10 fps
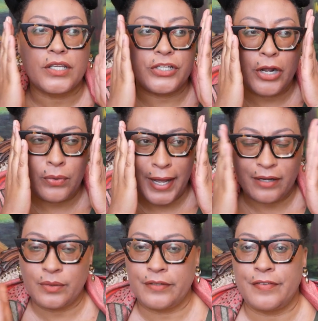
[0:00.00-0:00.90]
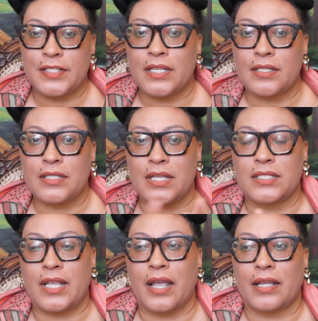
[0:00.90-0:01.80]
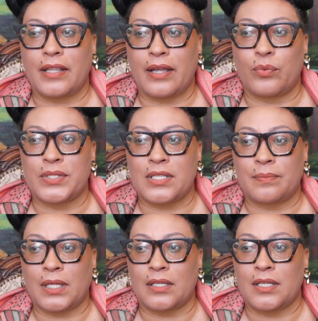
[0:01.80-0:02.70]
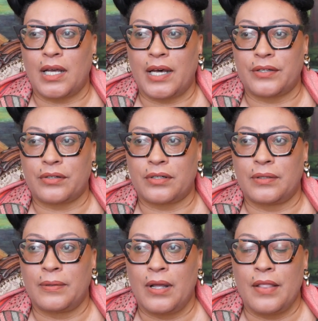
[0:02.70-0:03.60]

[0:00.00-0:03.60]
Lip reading: know how in physics they say, like, when something's hotter,